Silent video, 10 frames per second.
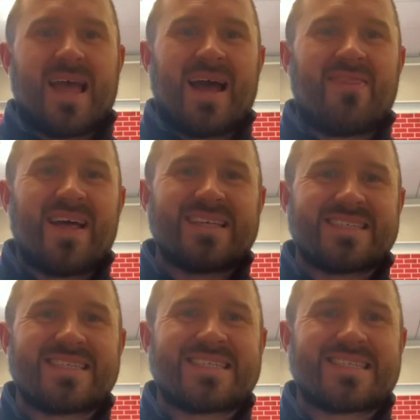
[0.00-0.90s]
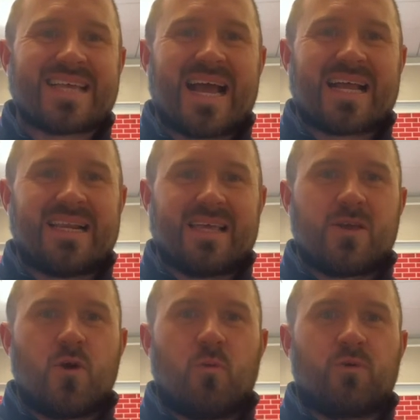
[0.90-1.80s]
And that's
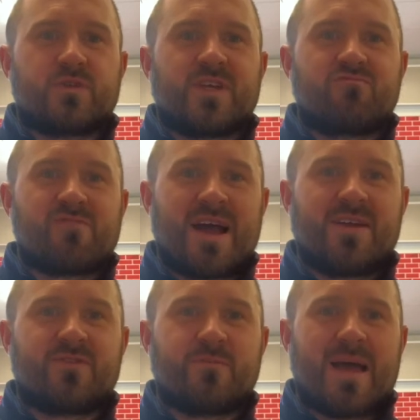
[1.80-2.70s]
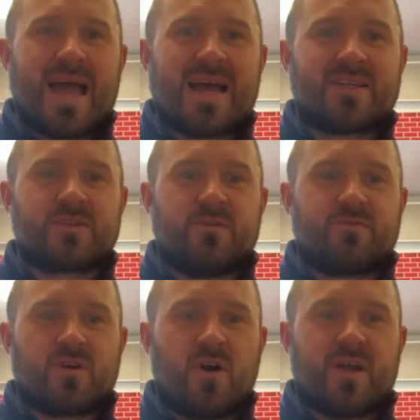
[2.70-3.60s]
exactly what a random act
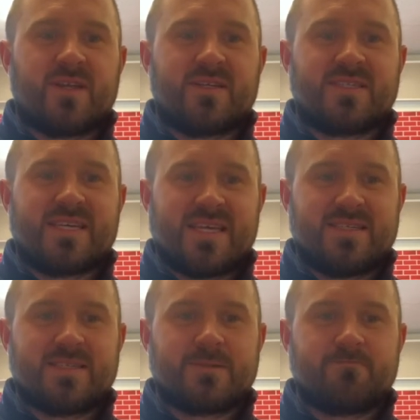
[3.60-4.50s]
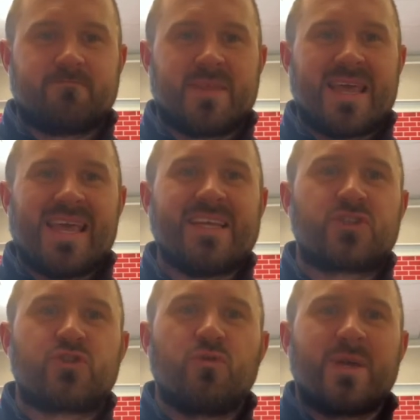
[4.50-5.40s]
of kindness is. It's
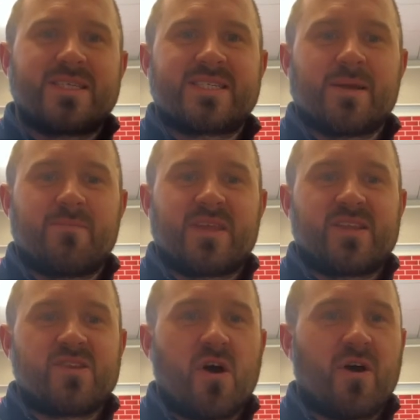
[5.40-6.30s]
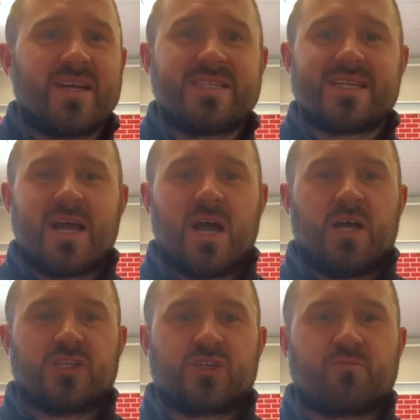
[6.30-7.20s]
doing something nice,
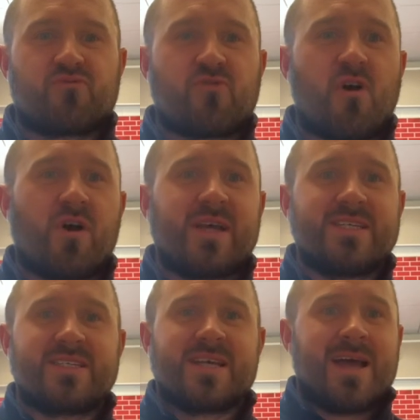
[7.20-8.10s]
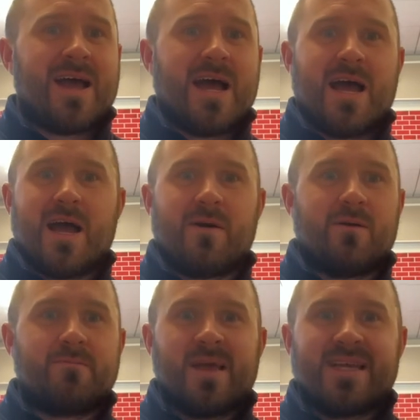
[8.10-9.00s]
a surprise,
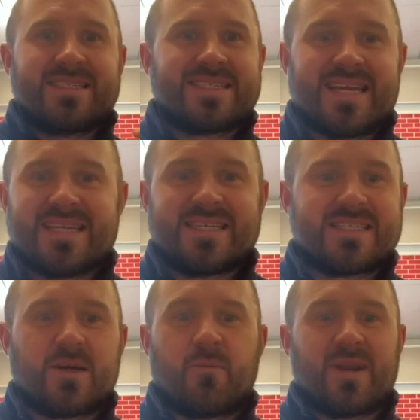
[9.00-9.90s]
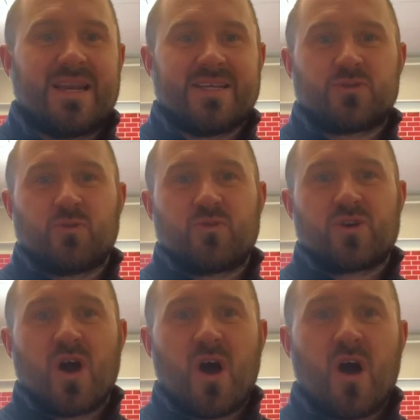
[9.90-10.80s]
sending someone a little
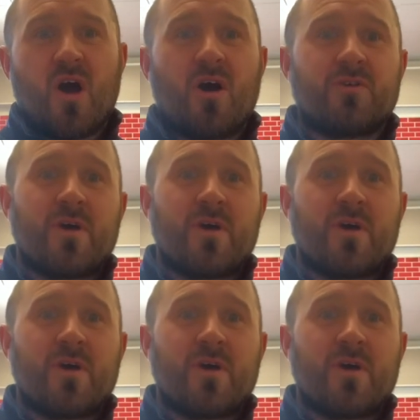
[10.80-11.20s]
card,